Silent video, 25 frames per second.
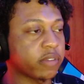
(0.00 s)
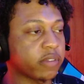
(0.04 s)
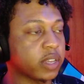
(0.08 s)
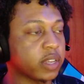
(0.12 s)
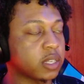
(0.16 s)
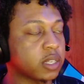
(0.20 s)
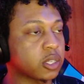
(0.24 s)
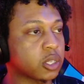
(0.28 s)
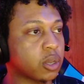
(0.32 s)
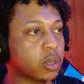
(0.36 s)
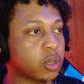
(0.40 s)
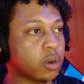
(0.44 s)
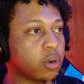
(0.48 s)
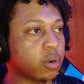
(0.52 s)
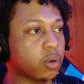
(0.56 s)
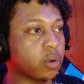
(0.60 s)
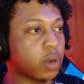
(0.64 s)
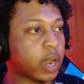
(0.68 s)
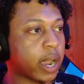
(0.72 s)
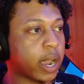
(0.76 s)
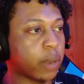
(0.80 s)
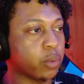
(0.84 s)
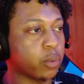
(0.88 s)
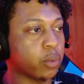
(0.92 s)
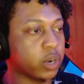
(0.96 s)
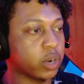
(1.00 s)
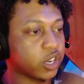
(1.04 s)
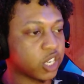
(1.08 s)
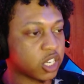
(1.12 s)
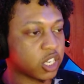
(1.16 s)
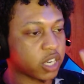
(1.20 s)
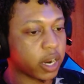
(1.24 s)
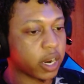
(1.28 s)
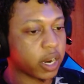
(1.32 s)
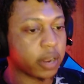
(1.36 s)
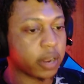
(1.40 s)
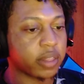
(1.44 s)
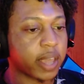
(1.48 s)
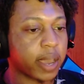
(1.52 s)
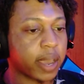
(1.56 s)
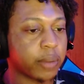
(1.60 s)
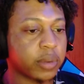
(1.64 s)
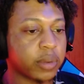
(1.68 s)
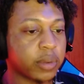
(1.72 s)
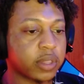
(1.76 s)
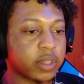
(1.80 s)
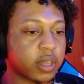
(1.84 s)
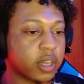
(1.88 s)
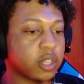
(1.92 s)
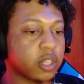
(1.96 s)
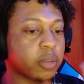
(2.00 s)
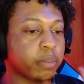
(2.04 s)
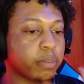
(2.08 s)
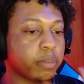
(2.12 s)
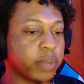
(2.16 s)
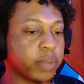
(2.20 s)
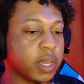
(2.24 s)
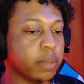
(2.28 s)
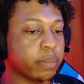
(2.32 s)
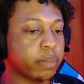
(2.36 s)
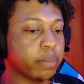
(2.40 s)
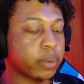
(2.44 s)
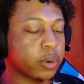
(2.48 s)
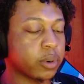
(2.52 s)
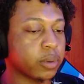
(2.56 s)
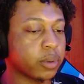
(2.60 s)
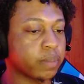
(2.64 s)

And so I want to share that with other people.